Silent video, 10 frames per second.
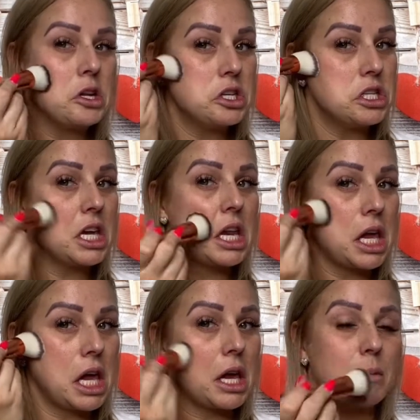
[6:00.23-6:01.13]
Just
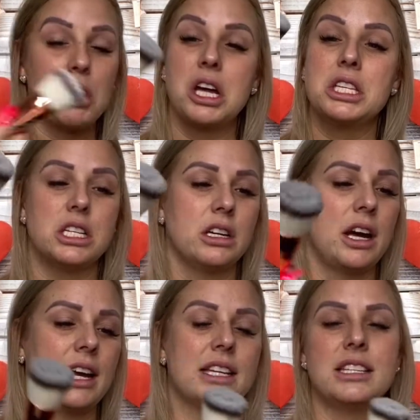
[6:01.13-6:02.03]
kidding, bronzer.
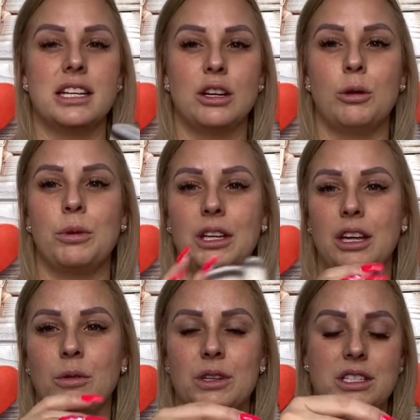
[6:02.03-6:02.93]
I guess I didn't open the
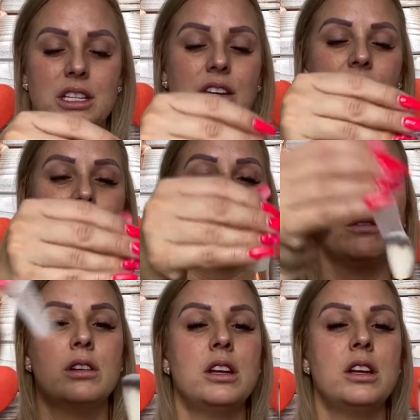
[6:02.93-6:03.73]
ones to even know.